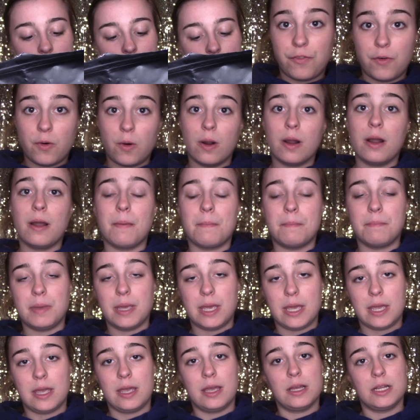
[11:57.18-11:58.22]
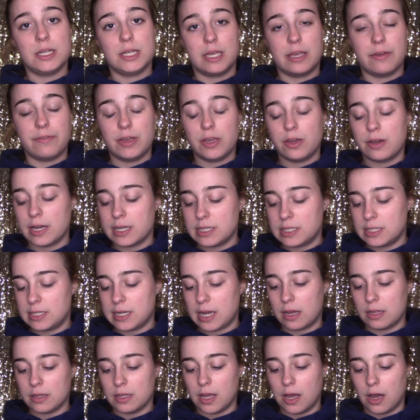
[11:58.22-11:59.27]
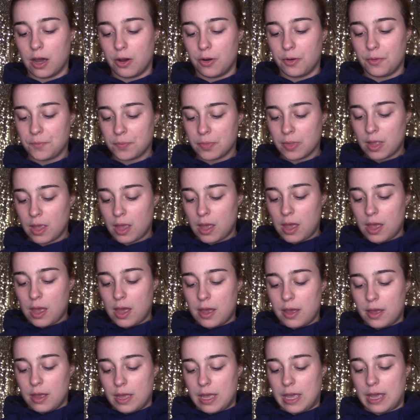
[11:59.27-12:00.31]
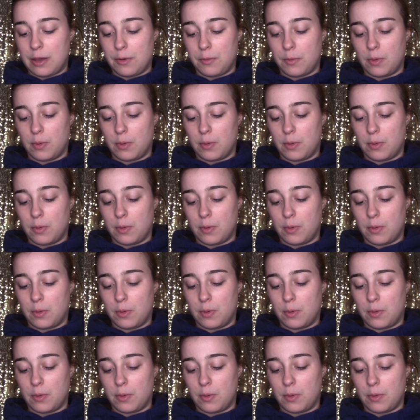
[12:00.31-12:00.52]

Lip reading: For me, giving you guys the down low, it